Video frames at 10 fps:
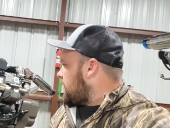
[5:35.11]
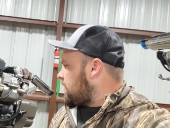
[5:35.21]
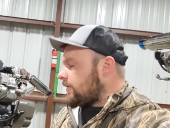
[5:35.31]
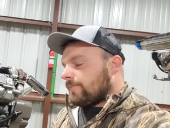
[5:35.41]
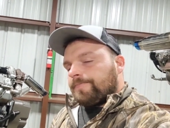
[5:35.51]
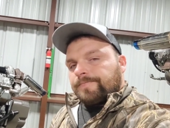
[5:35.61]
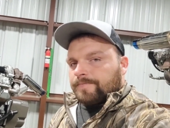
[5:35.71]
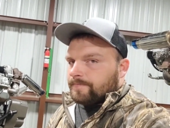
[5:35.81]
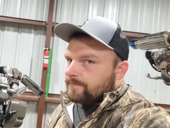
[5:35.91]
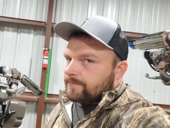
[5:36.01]
Um,
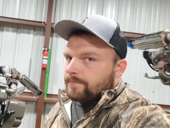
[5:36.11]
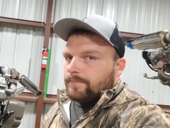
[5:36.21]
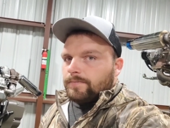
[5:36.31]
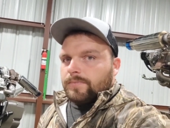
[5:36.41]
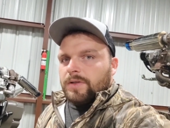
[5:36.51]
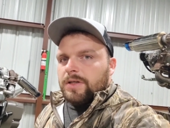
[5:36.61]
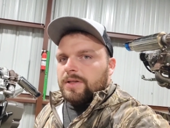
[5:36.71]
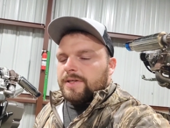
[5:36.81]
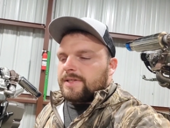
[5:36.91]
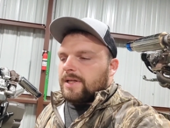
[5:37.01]

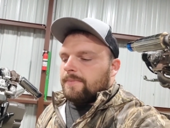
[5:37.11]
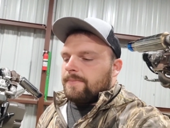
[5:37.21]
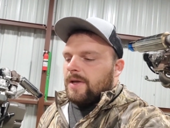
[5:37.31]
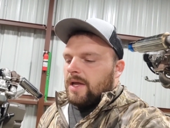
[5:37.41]
like I said, I,